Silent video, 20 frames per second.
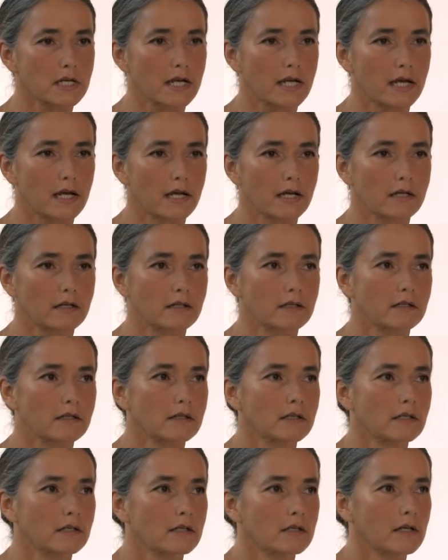and
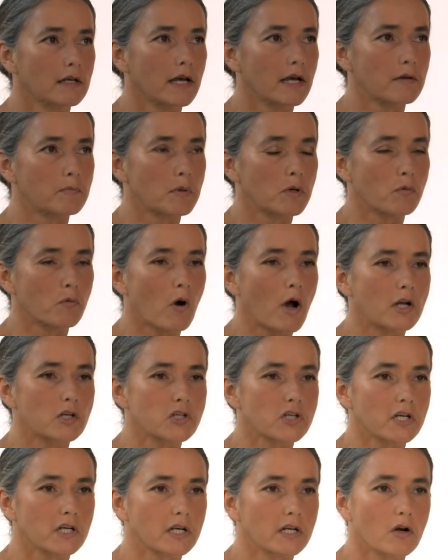had been
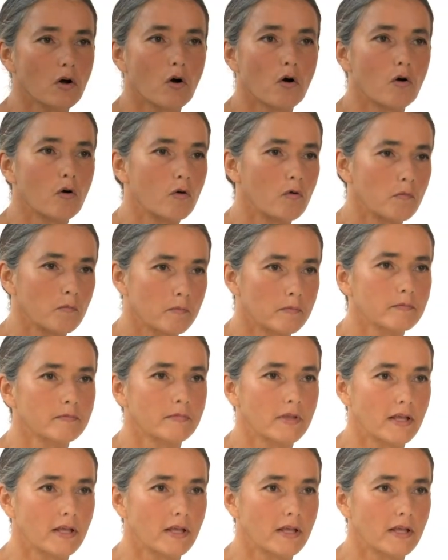watching at home,